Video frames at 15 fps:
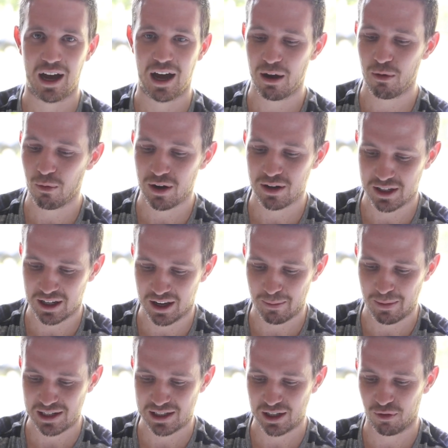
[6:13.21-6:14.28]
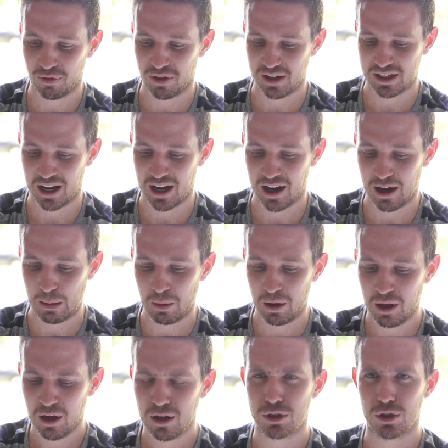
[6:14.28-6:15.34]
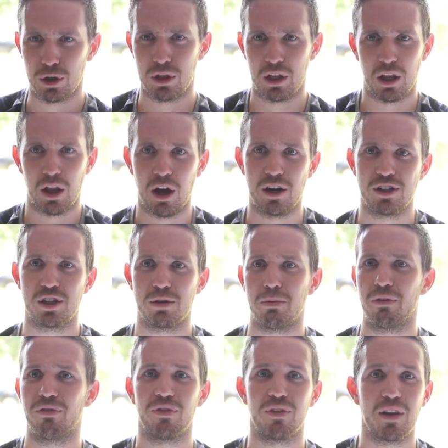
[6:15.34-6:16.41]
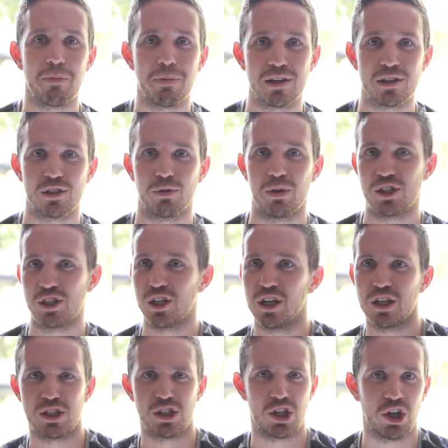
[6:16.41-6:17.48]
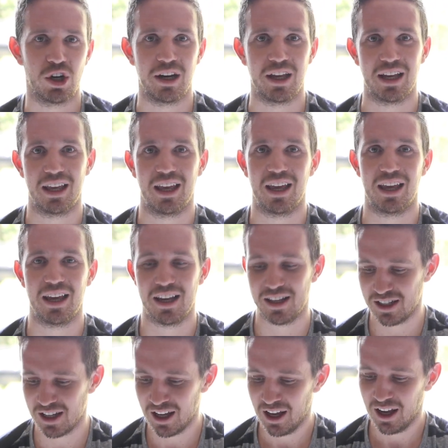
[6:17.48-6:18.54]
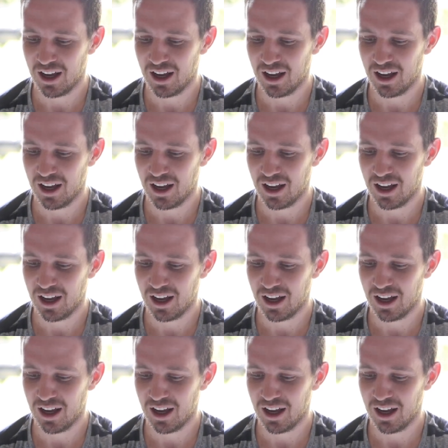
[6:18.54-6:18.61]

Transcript: I want to give myself the time during the launch to be flipping switches, turning keys,